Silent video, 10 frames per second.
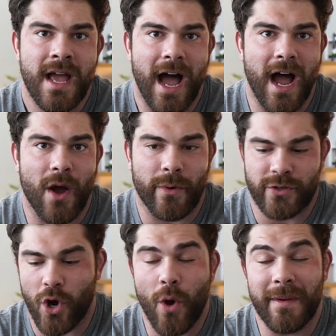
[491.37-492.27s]
um,
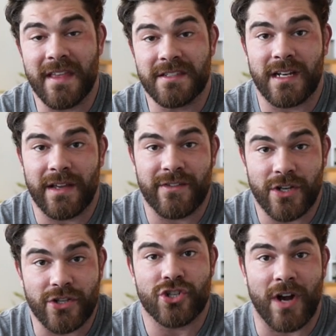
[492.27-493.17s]
which we're hoping that's gonna give us a
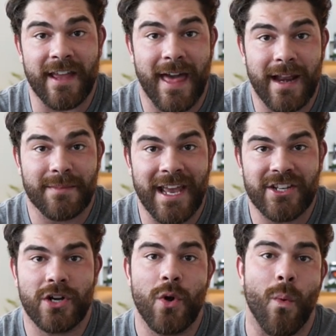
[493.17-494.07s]
good strength
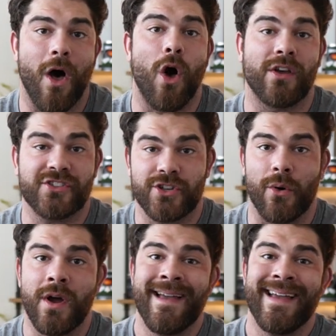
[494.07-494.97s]
adaptation while
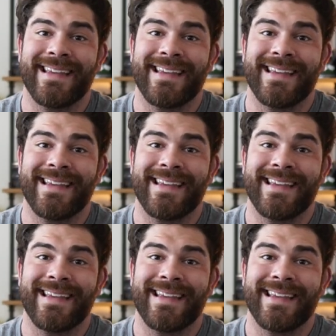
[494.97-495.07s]
also